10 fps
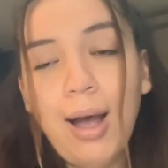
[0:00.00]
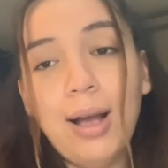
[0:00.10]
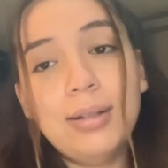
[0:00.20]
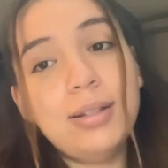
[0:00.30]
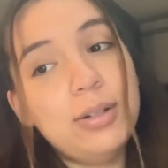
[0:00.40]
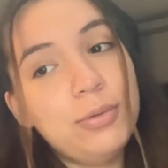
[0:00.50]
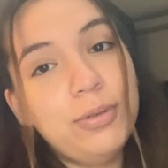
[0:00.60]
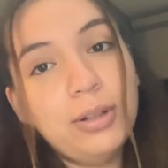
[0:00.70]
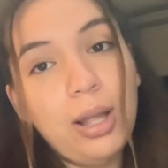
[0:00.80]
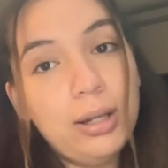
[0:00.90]
I
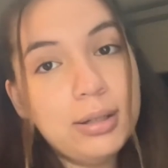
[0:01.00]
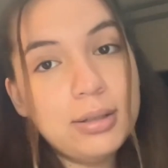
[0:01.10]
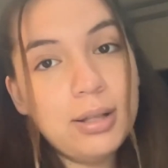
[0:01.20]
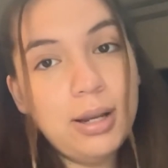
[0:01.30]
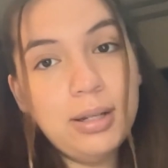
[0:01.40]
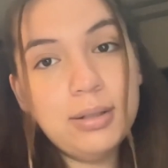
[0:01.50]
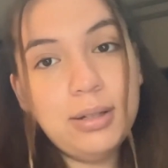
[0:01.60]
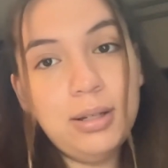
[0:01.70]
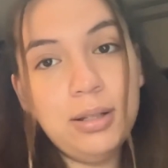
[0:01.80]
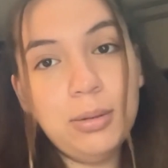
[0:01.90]
also mentioned what we're
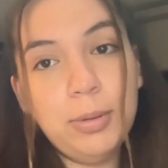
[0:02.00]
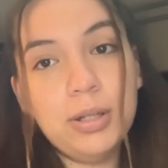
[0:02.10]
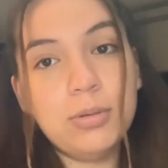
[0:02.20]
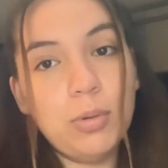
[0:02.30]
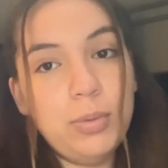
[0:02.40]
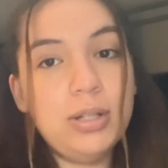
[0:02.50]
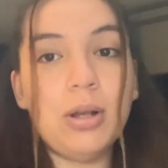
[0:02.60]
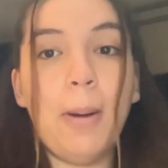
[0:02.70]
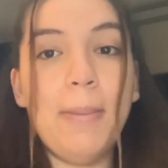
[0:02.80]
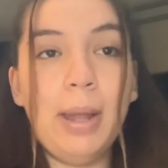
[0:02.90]
going to be doing in this
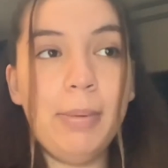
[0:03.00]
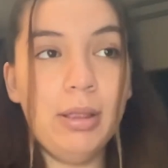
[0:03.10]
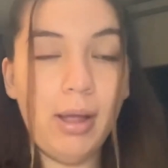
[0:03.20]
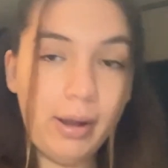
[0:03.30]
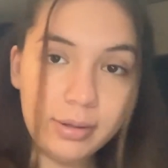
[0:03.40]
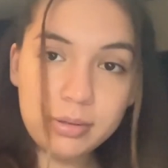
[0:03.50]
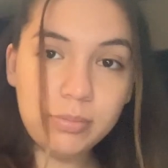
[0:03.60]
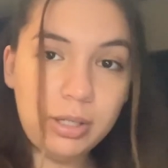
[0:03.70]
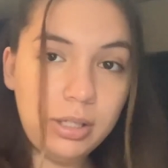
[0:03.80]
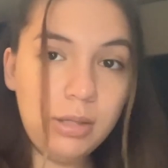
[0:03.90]
vlog, which
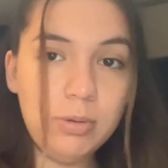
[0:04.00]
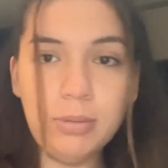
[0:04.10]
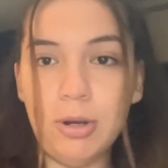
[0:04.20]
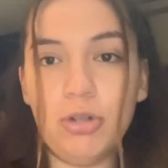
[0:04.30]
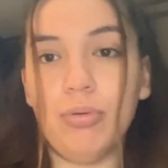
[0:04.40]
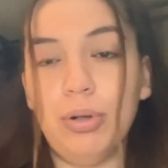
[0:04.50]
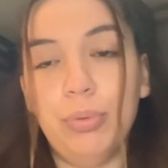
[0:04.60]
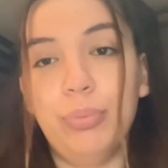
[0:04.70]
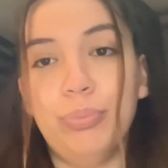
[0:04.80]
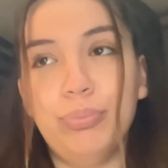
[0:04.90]
is
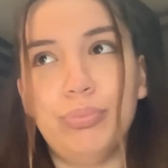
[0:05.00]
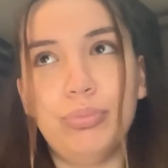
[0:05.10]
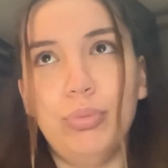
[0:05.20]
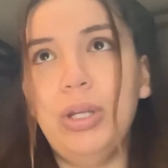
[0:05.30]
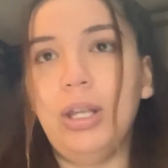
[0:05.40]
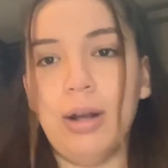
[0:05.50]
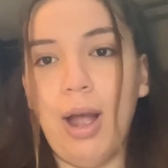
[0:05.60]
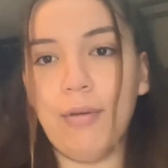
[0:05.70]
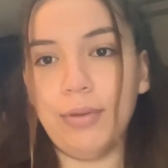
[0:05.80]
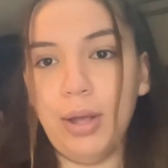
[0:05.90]
nesting. I have
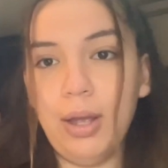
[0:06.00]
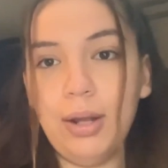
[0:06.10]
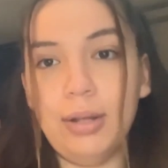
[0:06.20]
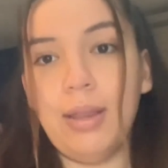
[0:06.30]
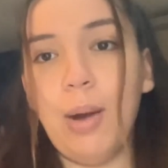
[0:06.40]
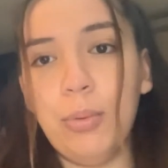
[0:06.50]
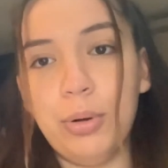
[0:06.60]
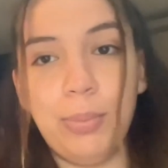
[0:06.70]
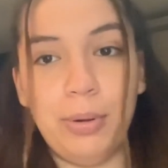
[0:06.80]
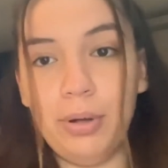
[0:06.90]
a whole laundry
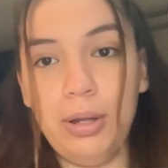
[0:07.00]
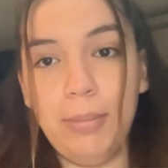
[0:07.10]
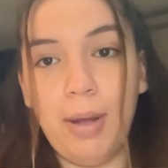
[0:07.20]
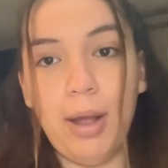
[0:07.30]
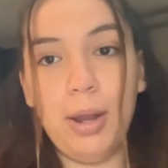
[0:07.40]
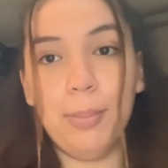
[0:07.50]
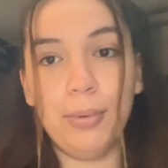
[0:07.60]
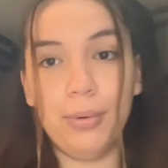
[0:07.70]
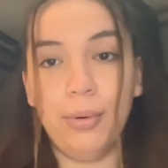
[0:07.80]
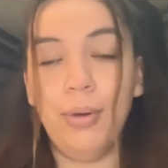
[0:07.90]
basket full of baby
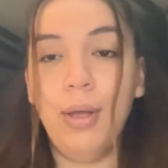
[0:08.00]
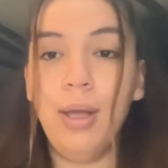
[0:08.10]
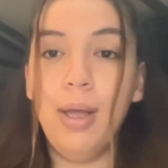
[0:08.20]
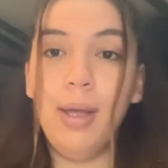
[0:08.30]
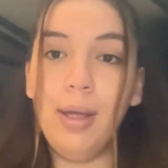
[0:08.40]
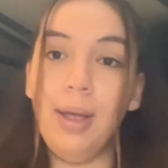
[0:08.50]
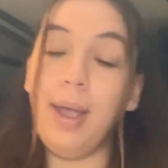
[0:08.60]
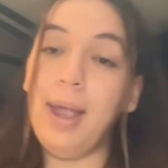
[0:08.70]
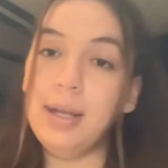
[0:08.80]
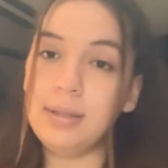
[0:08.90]
clothes that I had
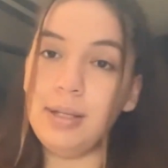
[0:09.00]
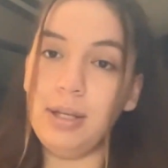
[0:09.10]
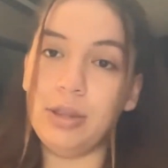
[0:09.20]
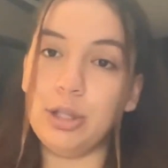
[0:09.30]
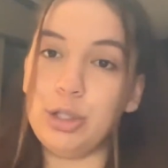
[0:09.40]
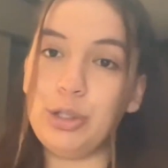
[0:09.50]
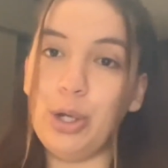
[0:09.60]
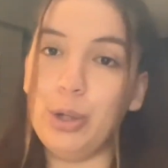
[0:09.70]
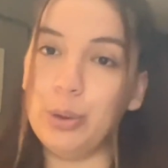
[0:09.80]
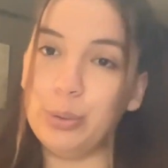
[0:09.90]
washed and I need to
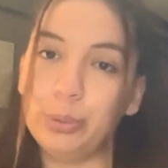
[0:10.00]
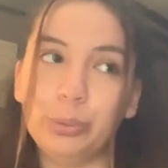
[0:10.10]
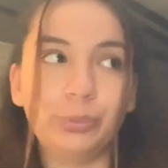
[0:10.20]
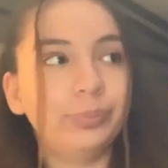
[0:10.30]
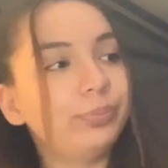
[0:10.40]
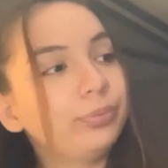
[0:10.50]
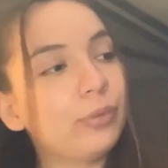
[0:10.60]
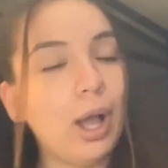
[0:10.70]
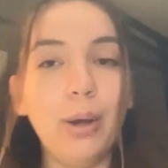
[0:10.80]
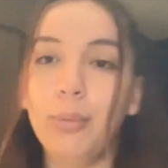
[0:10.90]
put away,
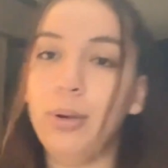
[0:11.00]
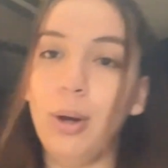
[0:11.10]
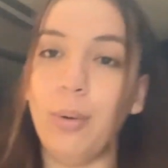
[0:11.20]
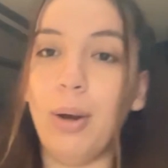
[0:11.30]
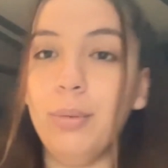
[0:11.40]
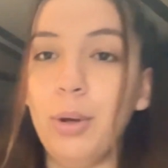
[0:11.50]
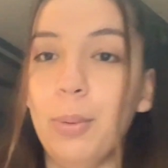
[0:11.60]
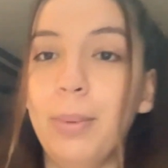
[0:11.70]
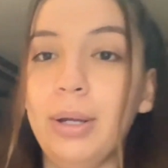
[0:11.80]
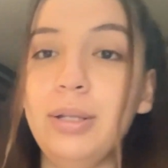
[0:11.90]
and
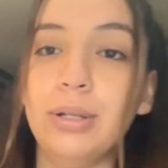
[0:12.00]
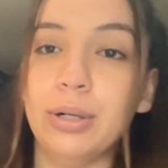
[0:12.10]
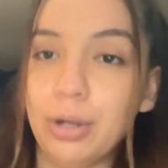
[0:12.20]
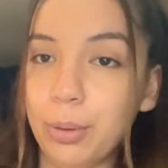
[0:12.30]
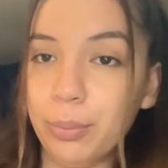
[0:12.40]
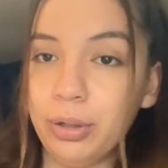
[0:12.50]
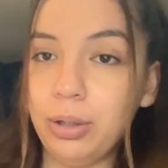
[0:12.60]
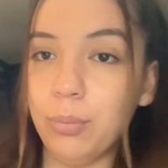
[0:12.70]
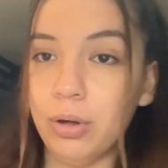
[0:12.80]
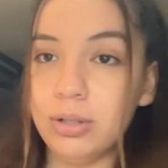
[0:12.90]
just things I really needed
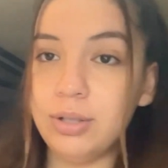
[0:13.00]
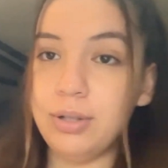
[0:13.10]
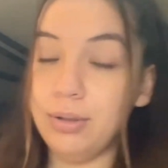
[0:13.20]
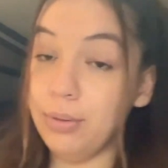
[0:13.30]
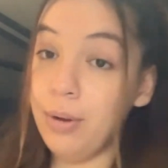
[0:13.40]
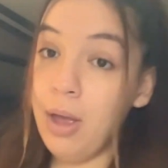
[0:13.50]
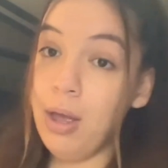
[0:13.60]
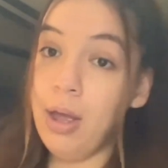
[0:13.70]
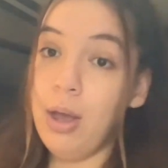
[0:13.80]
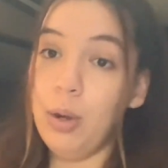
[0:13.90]
to do around the house,
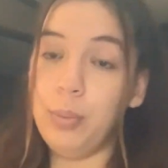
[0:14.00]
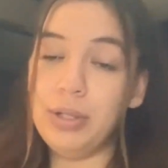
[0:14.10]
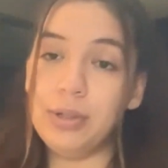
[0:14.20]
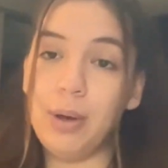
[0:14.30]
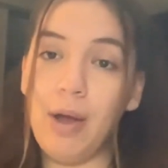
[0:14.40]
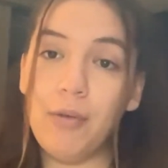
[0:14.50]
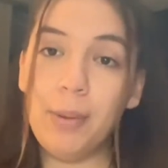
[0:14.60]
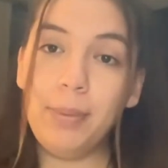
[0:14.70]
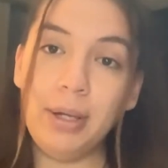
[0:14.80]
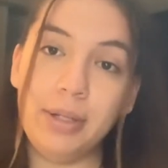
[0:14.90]
like dishes
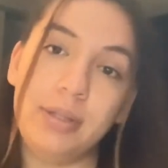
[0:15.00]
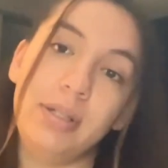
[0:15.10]
and